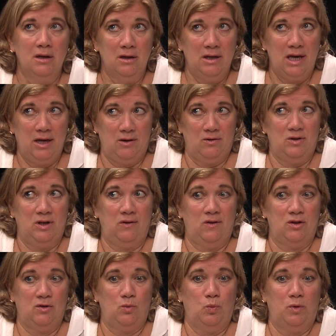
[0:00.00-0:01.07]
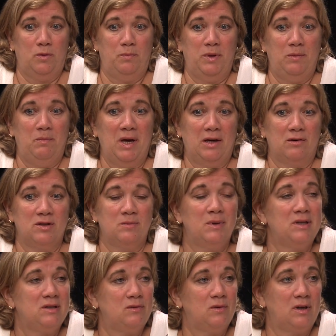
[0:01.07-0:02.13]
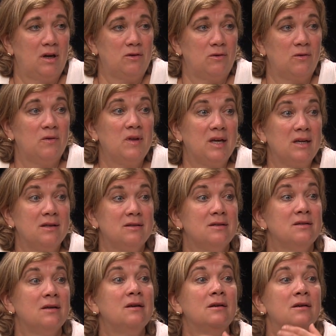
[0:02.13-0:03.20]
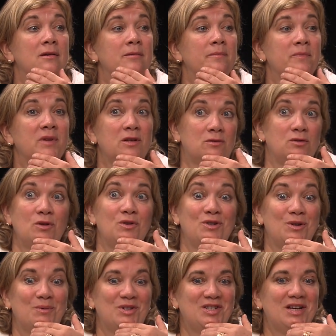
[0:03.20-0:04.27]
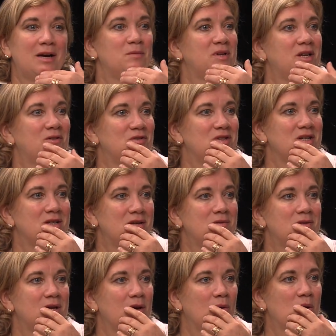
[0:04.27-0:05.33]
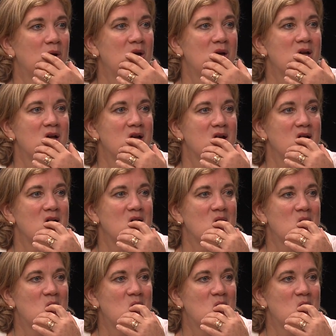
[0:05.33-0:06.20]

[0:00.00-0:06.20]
energy that would be better spent doing other things, because there's only so much time and energy. So, yeah.